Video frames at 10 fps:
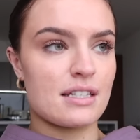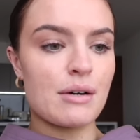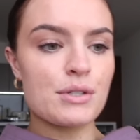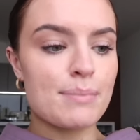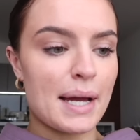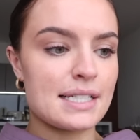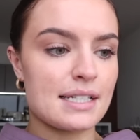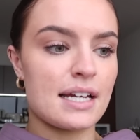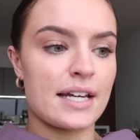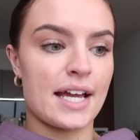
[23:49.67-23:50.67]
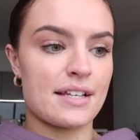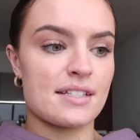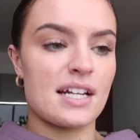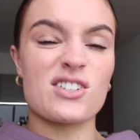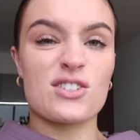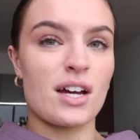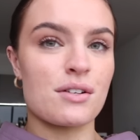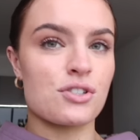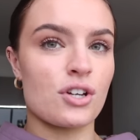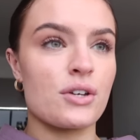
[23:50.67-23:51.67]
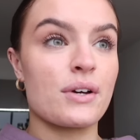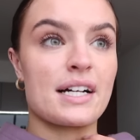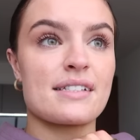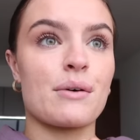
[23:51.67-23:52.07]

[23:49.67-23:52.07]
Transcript: So that was my day yesterday. I just thought I'd show you guys.